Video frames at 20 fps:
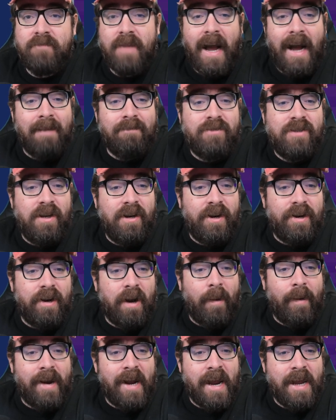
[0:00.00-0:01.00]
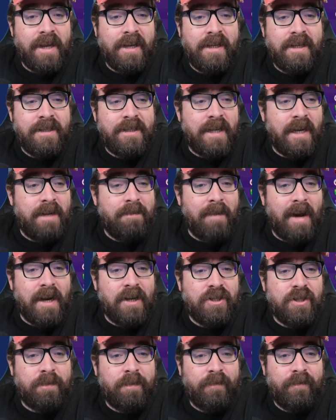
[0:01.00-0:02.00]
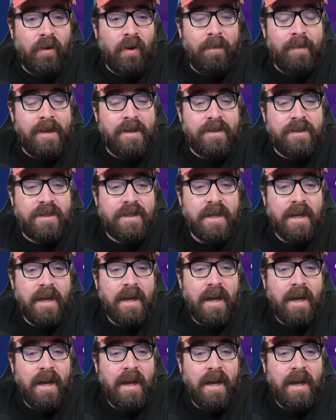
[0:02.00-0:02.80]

Absolutely no idea. You can see manager performance.